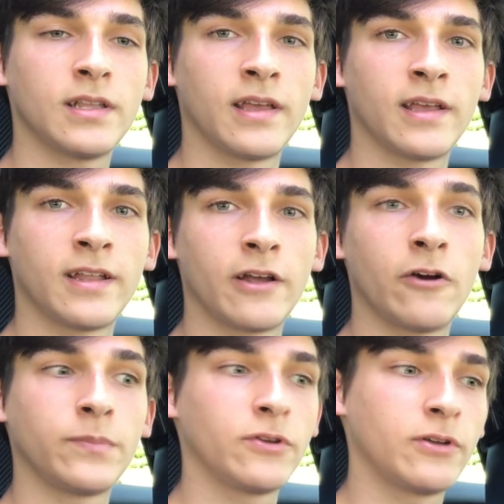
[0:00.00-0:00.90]
and I
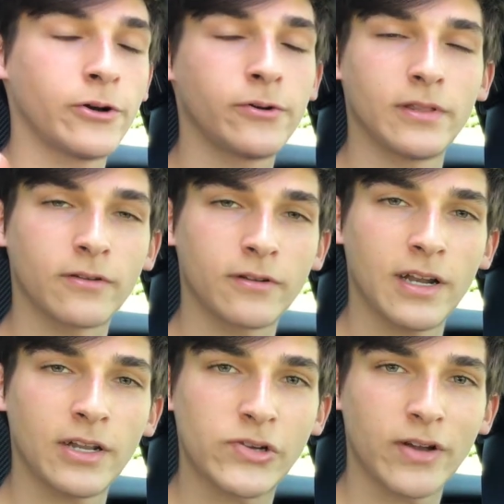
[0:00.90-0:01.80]
hope you go and learn how
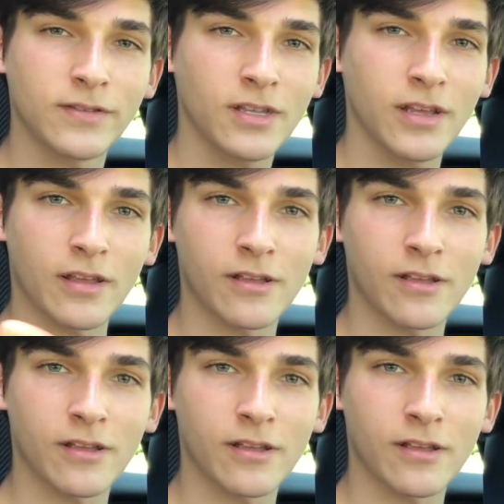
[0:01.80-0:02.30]
to drive stick.